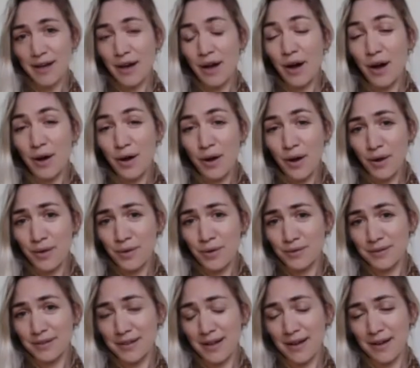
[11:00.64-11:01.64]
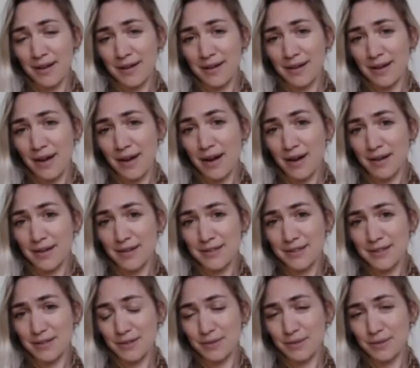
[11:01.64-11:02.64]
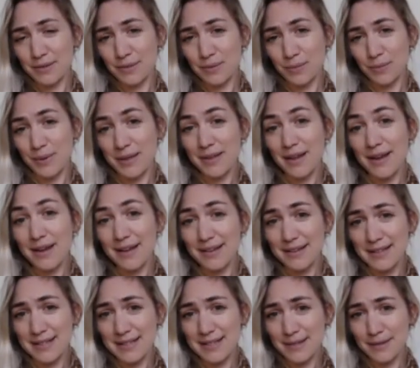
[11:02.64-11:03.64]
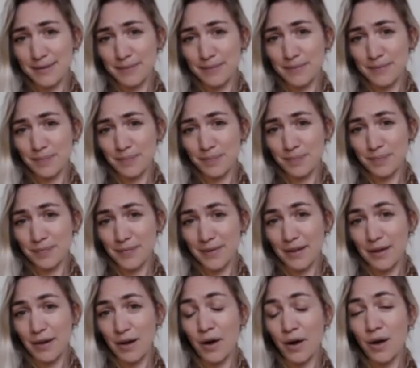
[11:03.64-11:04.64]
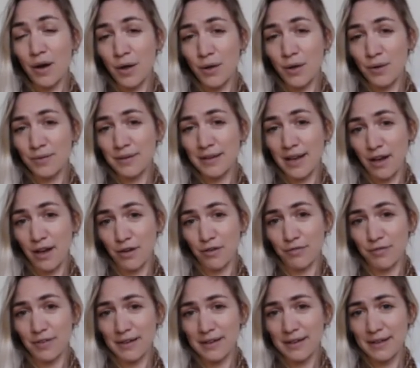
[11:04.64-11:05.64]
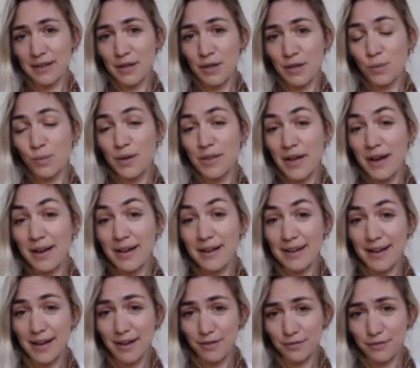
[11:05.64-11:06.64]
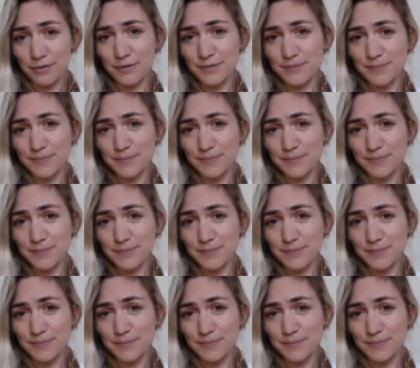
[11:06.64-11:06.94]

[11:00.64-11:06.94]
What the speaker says: our own heart with hers, our own love with her love.